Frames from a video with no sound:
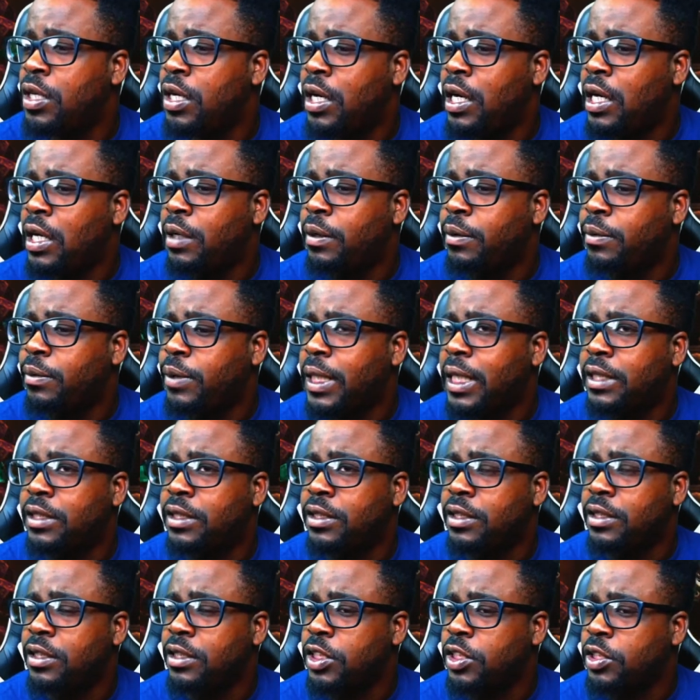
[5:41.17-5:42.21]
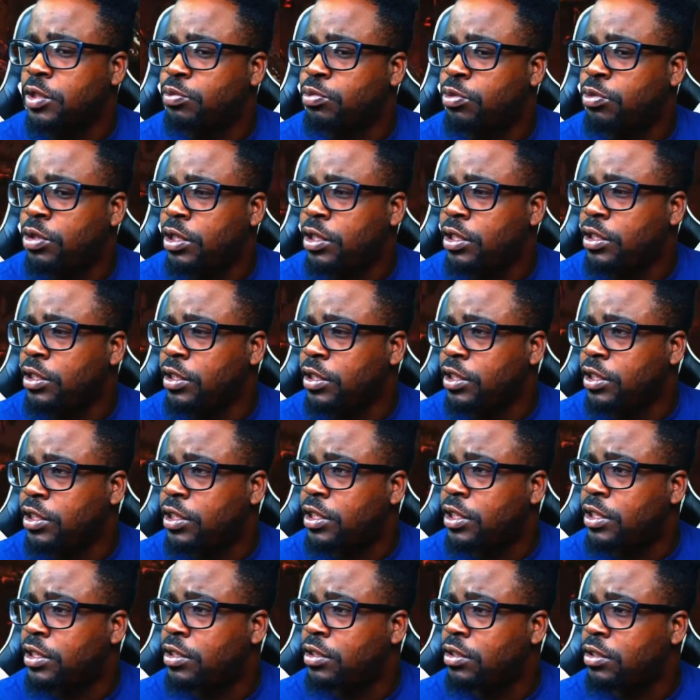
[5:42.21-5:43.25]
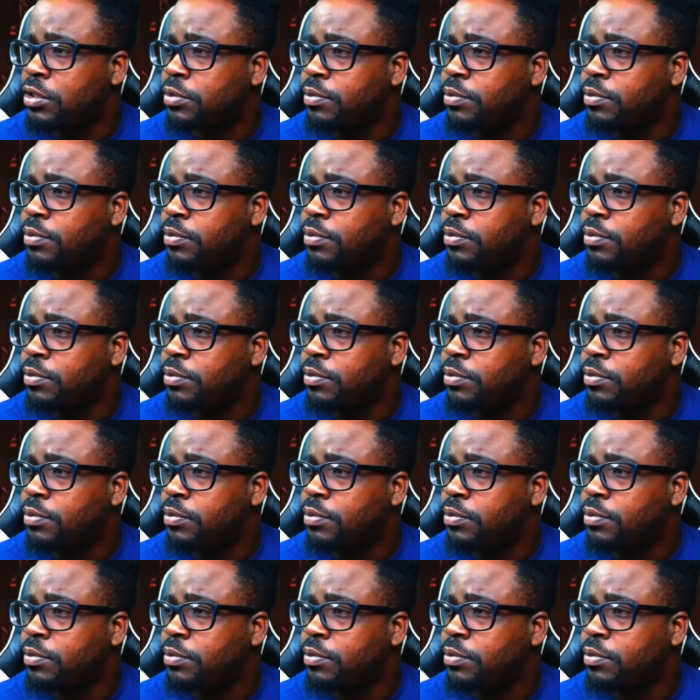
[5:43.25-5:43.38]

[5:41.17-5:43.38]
I'm guessing this is one of the sisters,